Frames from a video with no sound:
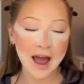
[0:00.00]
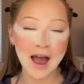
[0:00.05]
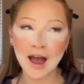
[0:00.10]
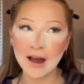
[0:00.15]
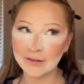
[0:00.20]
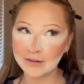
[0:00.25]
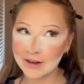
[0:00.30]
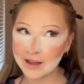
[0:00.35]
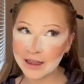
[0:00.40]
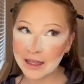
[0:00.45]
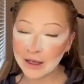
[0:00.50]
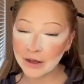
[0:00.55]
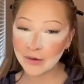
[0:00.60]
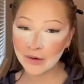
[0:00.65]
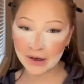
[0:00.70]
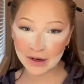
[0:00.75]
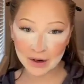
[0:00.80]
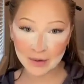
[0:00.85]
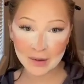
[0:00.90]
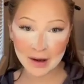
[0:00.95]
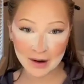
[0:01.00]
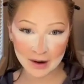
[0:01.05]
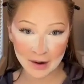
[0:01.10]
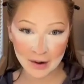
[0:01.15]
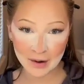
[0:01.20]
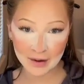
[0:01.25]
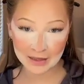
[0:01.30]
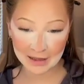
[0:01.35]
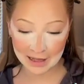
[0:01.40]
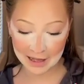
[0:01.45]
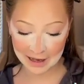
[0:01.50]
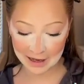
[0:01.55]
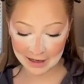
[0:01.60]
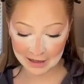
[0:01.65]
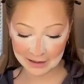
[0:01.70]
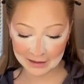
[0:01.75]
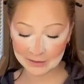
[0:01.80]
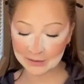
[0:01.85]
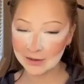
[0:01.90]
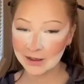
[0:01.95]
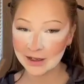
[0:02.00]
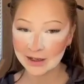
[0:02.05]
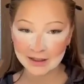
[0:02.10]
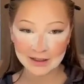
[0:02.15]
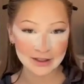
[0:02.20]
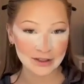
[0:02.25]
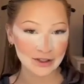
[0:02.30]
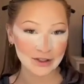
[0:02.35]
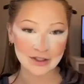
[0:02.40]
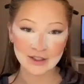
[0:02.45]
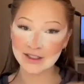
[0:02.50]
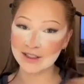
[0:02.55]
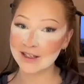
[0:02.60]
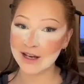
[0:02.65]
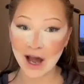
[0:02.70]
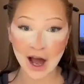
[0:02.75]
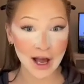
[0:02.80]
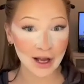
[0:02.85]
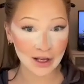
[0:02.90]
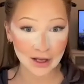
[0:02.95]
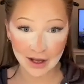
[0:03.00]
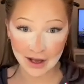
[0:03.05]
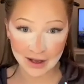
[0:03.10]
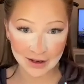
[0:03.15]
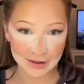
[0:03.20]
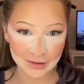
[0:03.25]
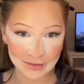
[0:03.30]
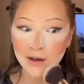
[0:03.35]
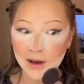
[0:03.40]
everything you hear about it online, just not good.